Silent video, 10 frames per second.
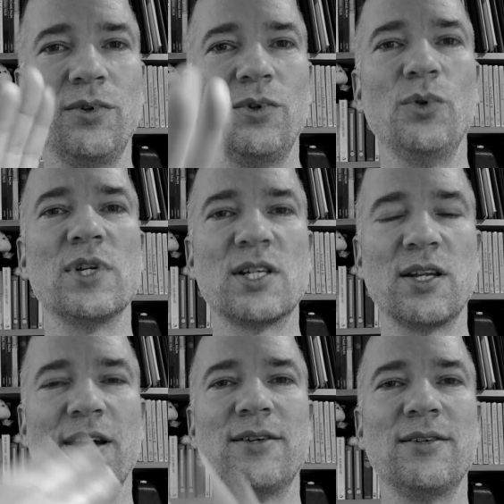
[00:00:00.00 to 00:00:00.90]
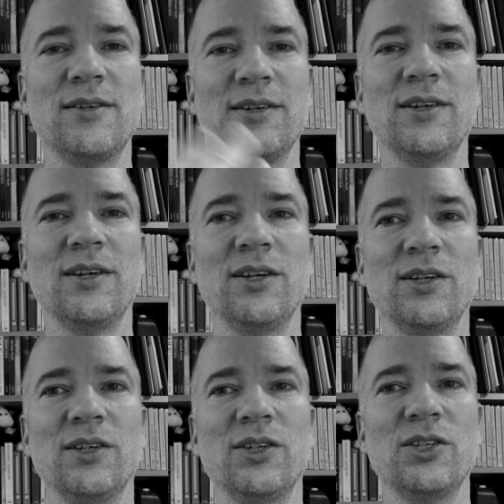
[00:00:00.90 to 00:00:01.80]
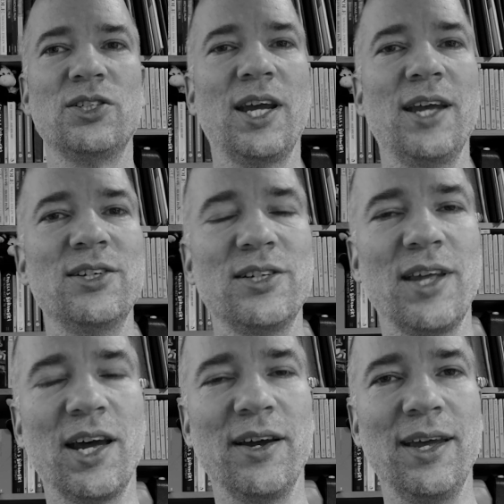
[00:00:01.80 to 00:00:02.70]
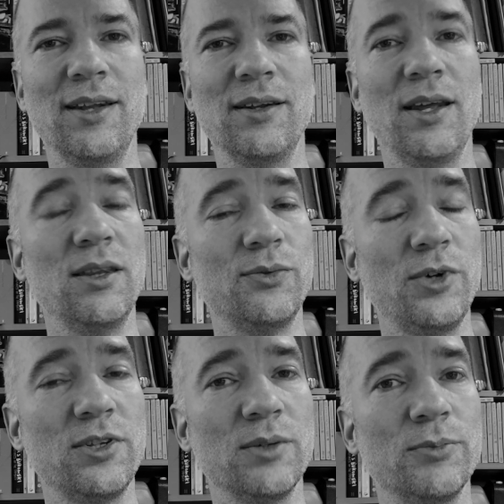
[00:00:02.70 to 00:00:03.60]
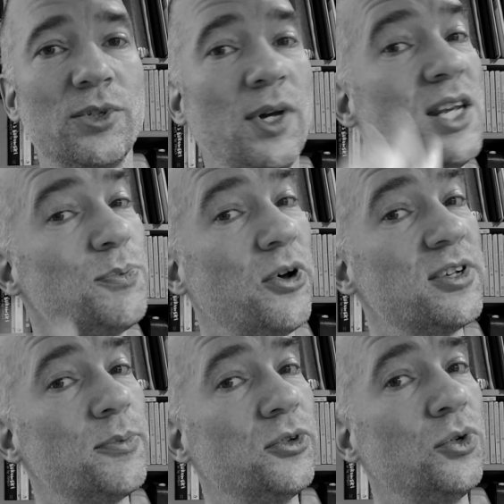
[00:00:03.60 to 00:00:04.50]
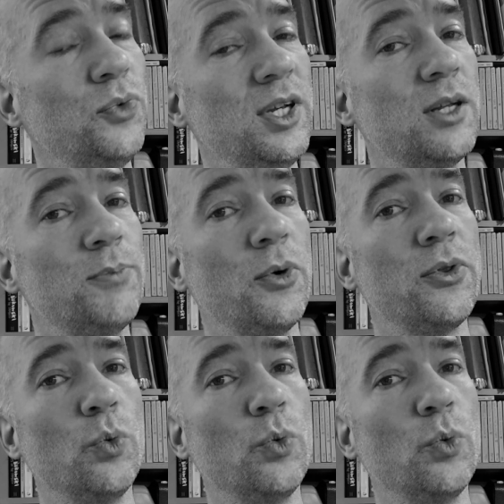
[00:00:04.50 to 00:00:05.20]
do a slight change there in the rhythm. So it is possible to read it both